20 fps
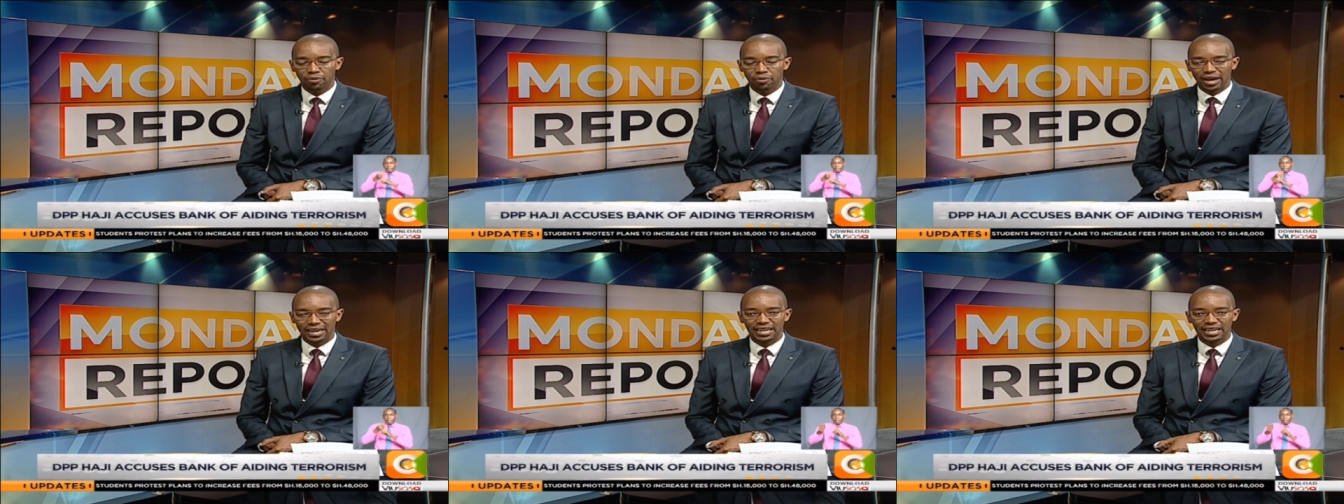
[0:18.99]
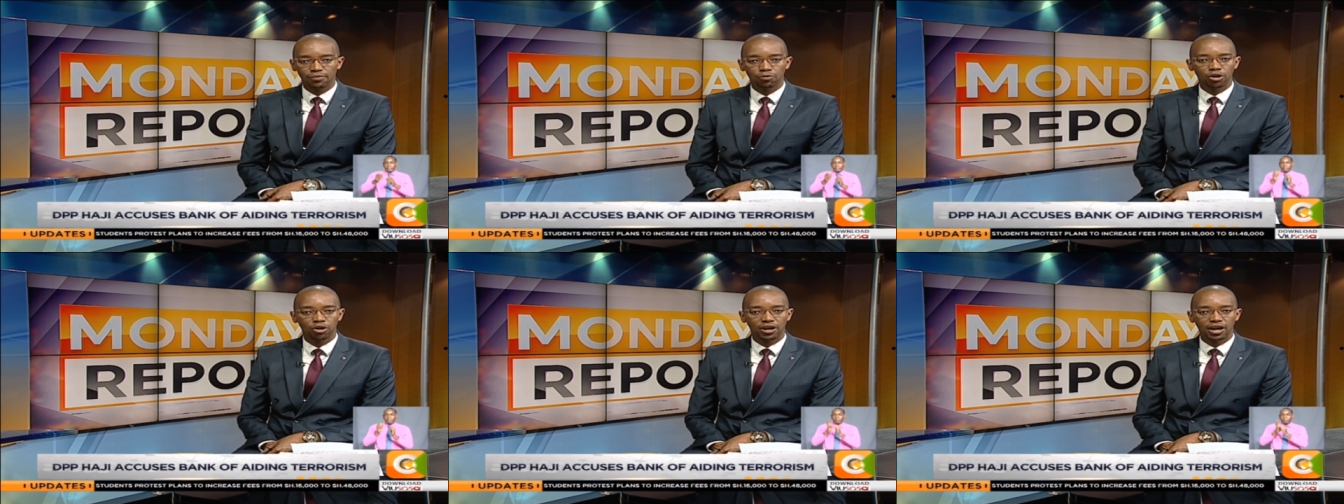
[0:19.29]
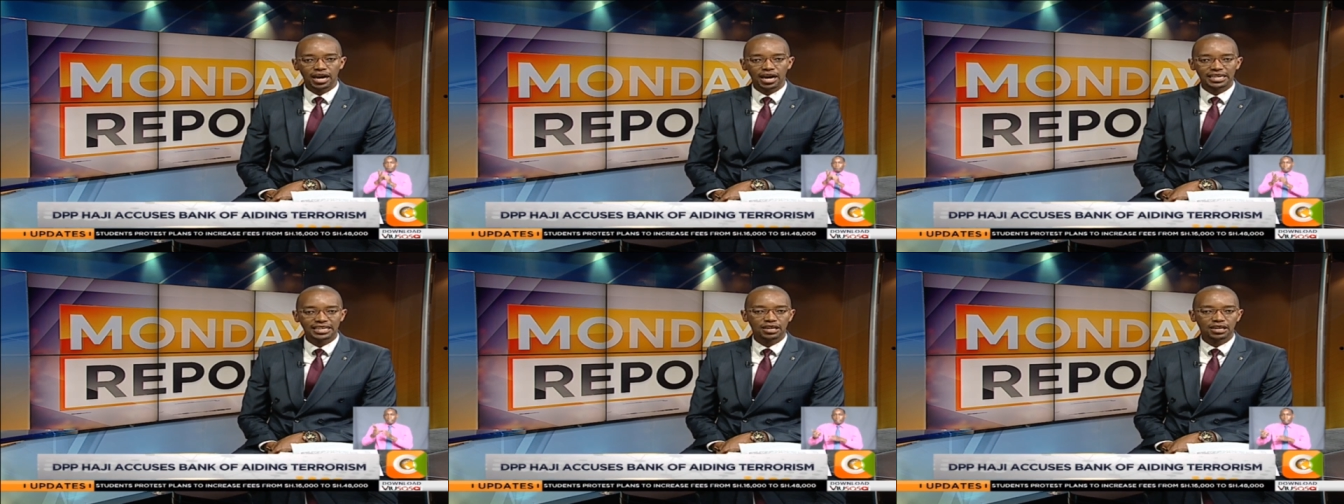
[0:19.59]
Raquel
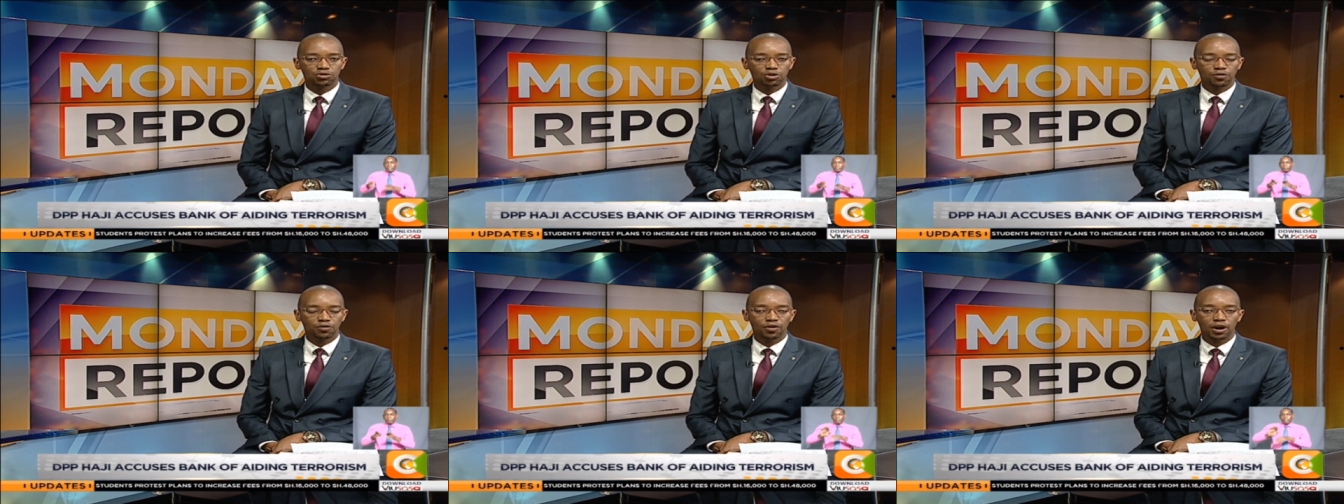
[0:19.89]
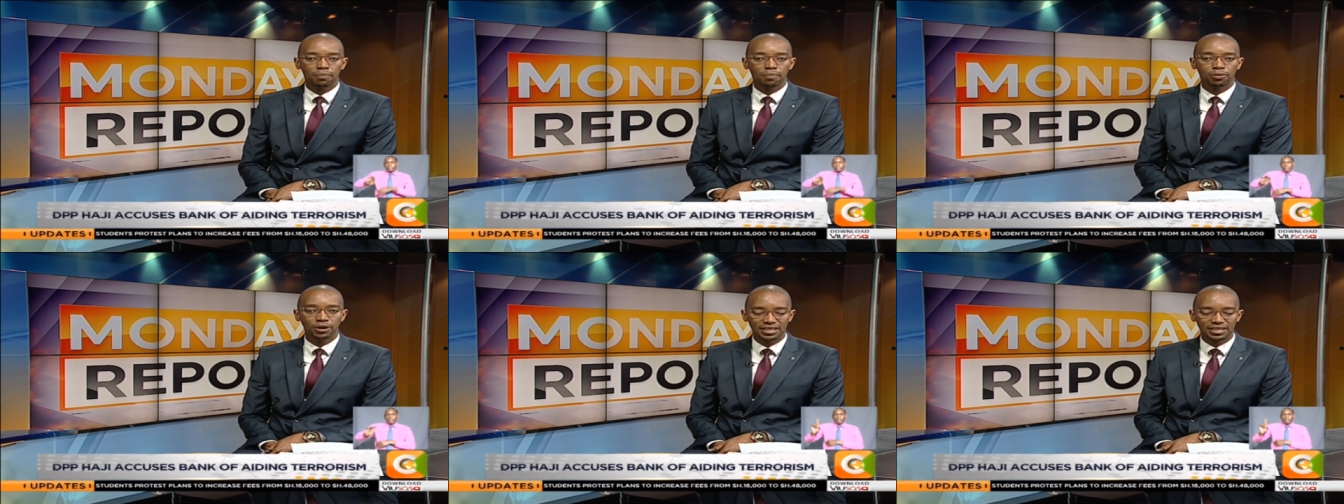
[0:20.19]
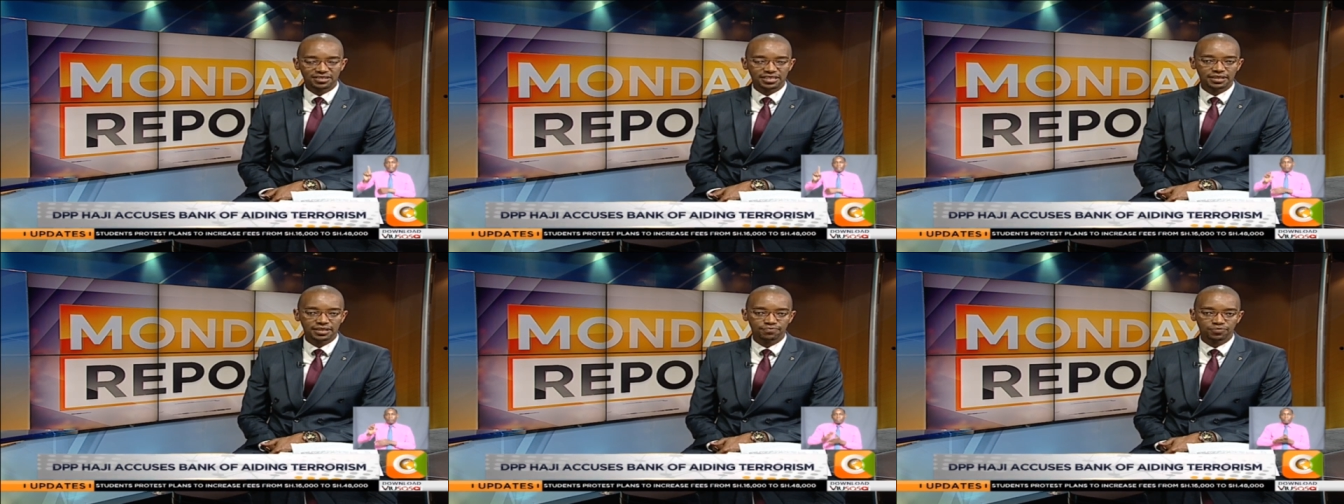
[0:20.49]
Moigai kicks off our
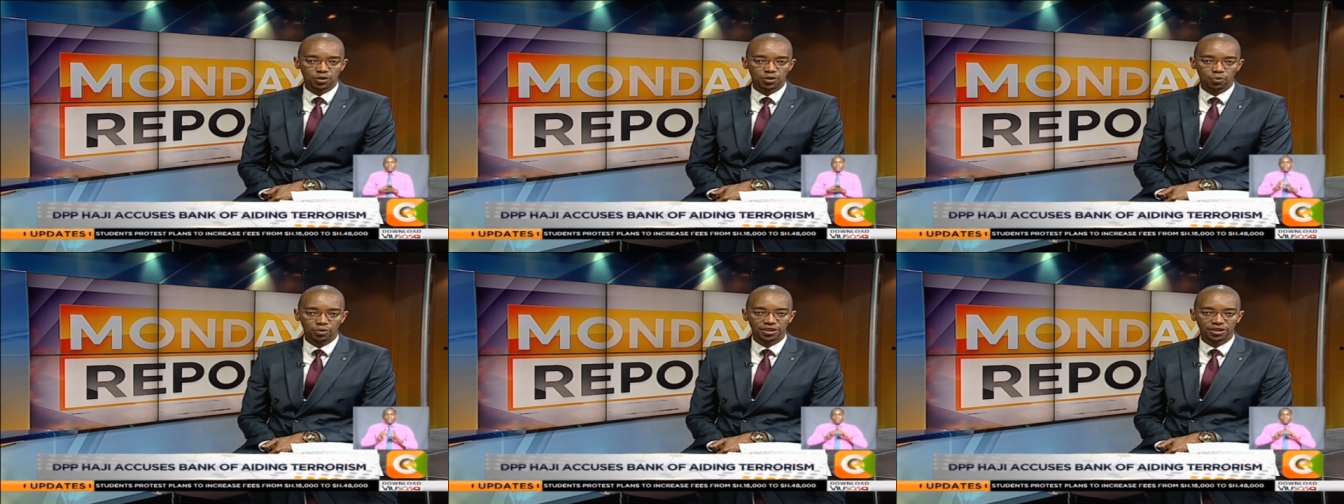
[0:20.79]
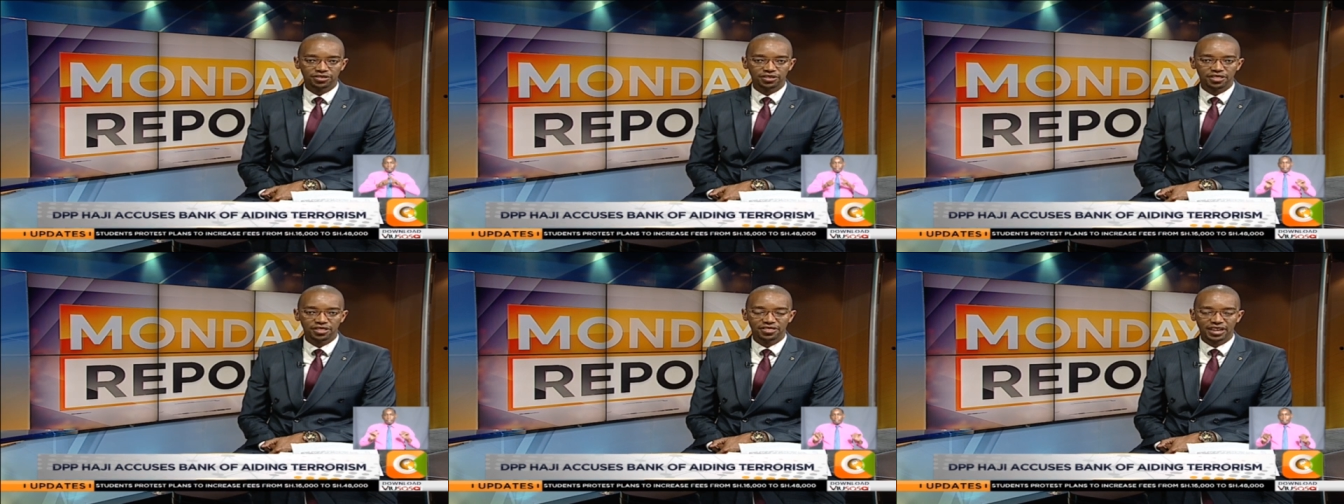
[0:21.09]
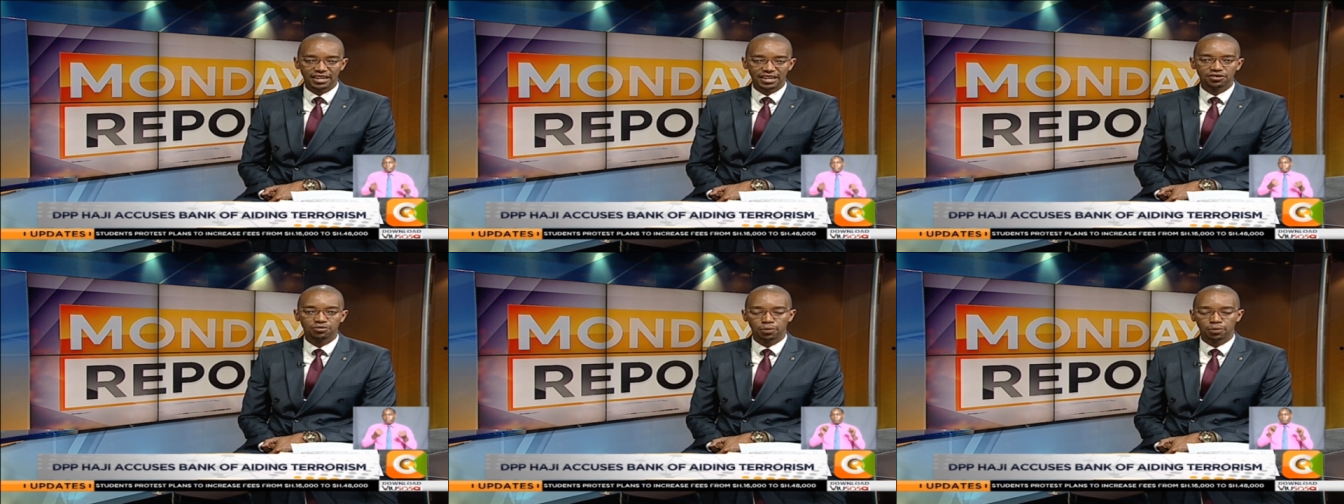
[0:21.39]
bulletin with
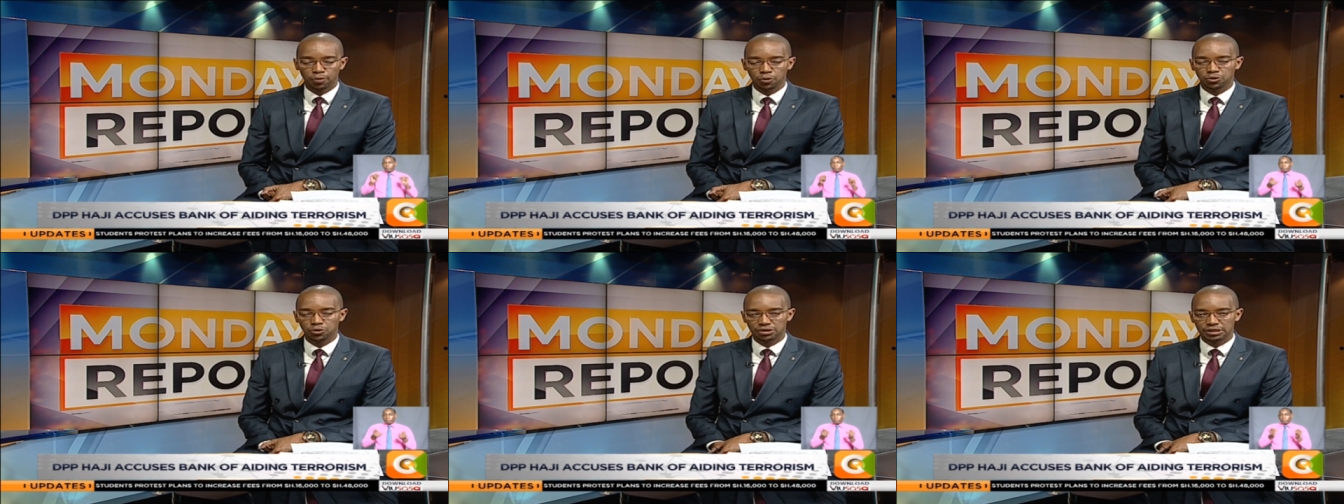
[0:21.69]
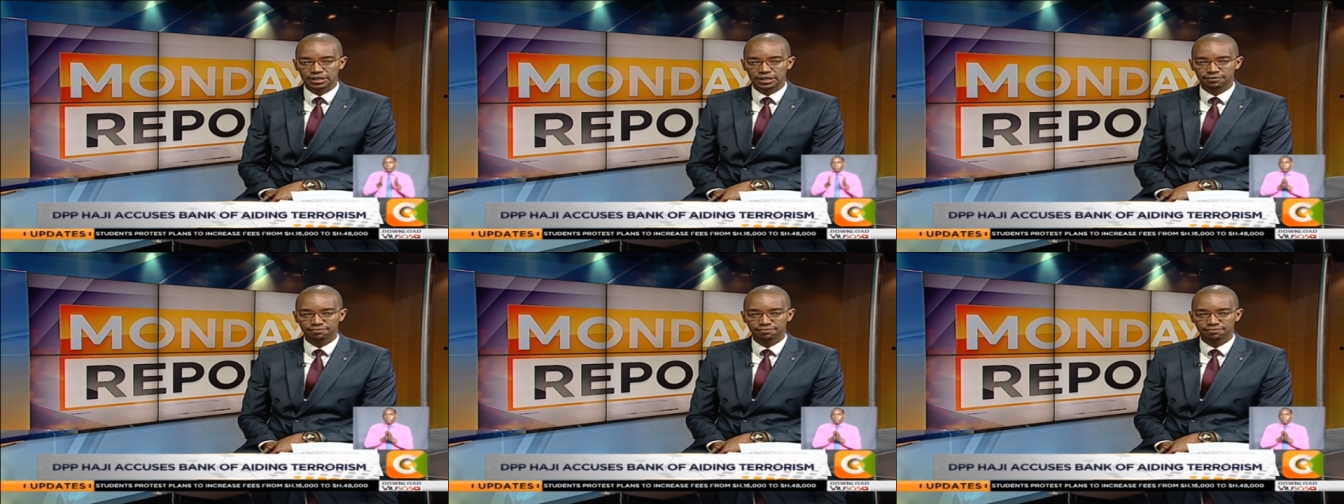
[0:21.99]
that report.